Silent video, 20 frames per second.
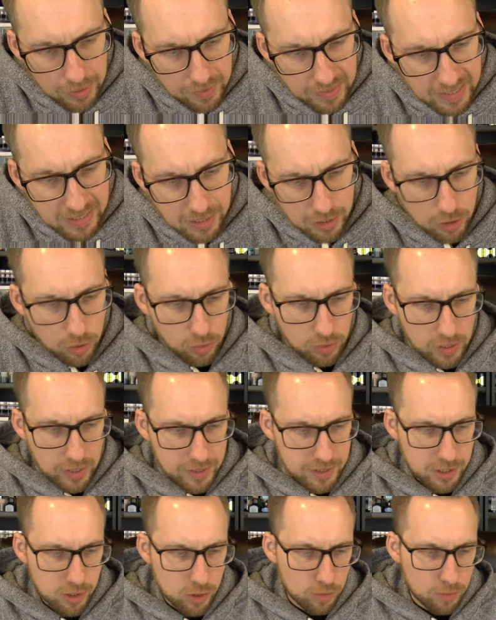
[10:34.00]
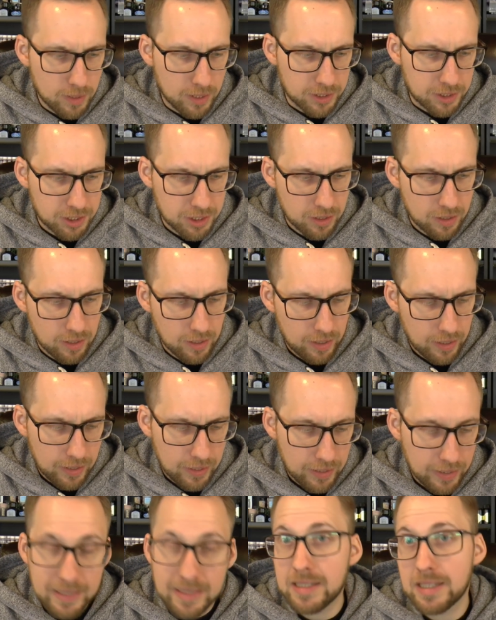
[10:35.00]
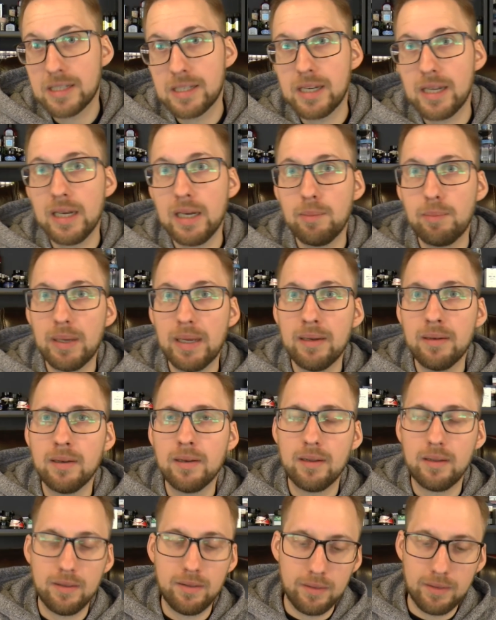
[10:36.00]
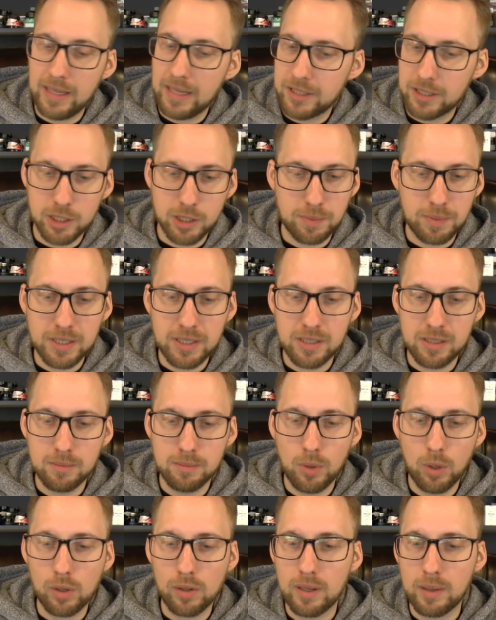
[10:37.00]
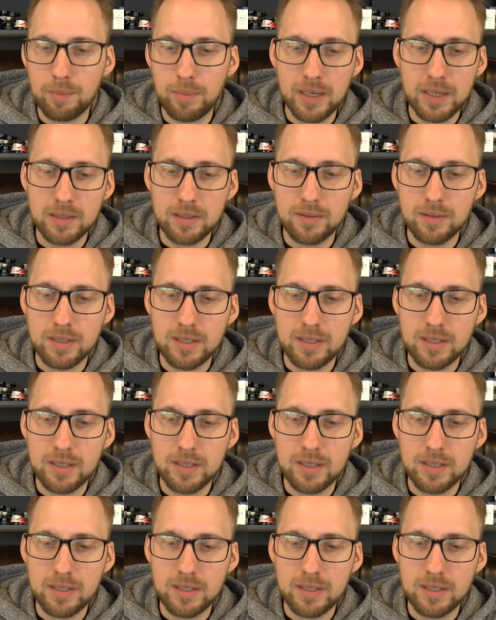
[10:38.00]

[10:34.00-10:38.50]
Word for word: Things I don't like so much. Uh, it's a skinny pen. That's just because the model I picked.